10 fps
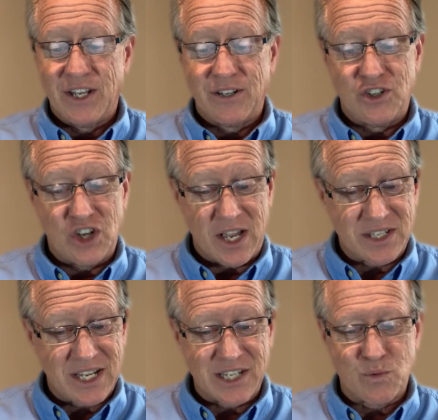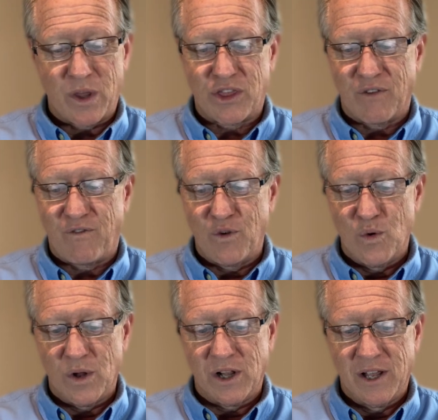just as with the
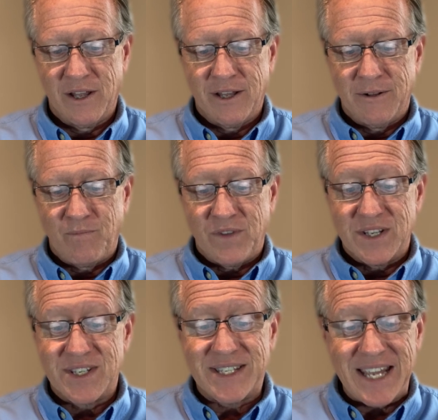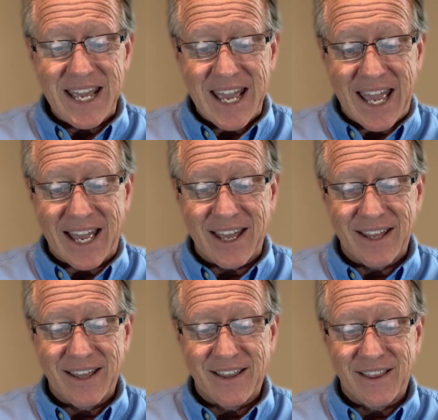fool, seeing
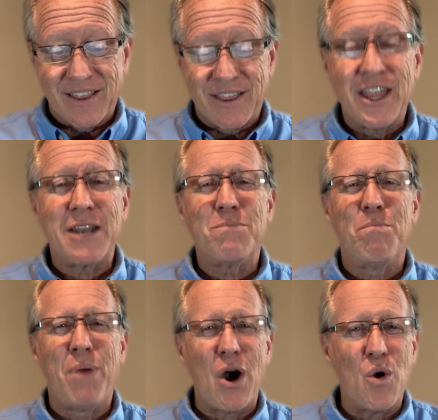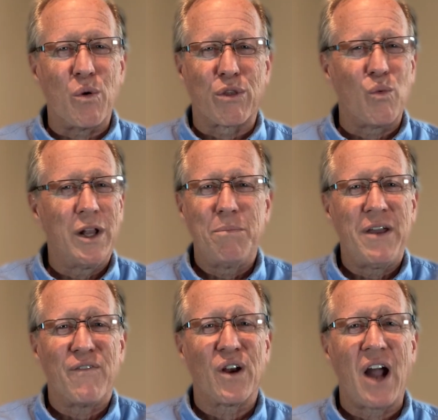that both will be
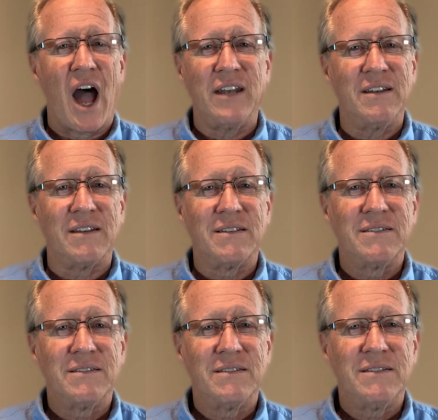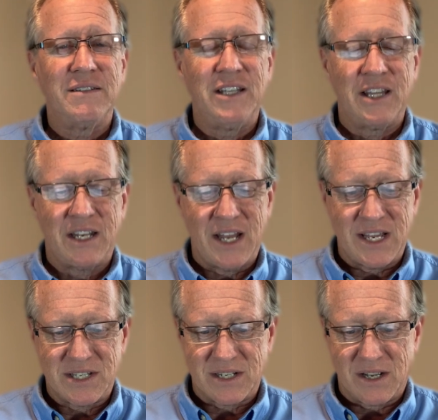forgotten in the
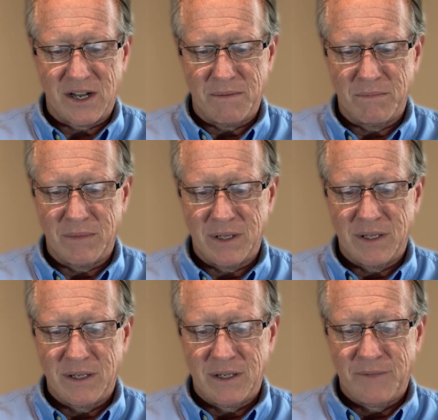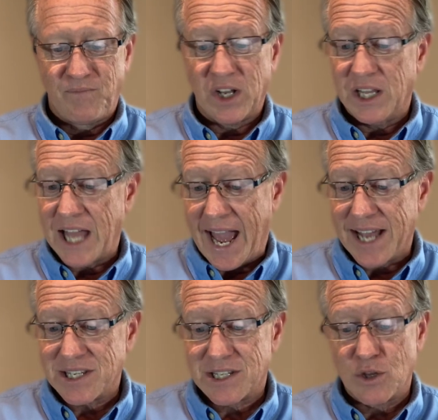days to come.
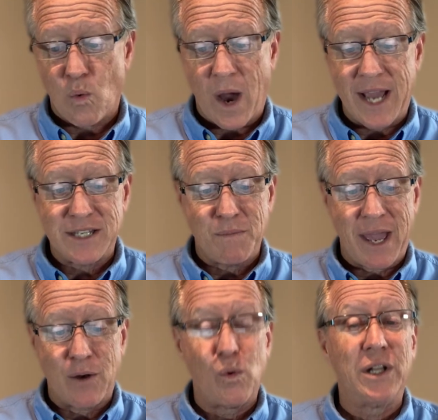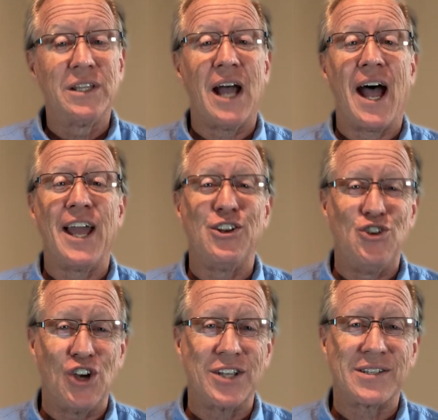Alas, the wise man will die
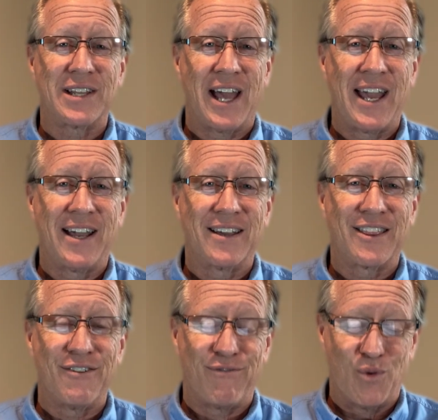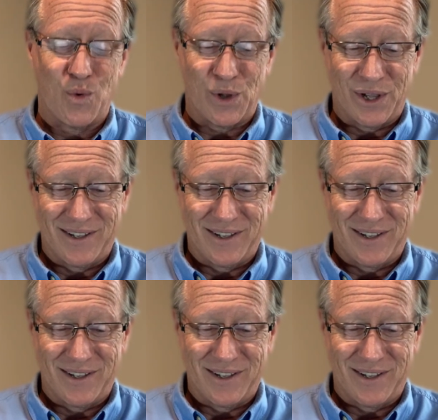just like the fool.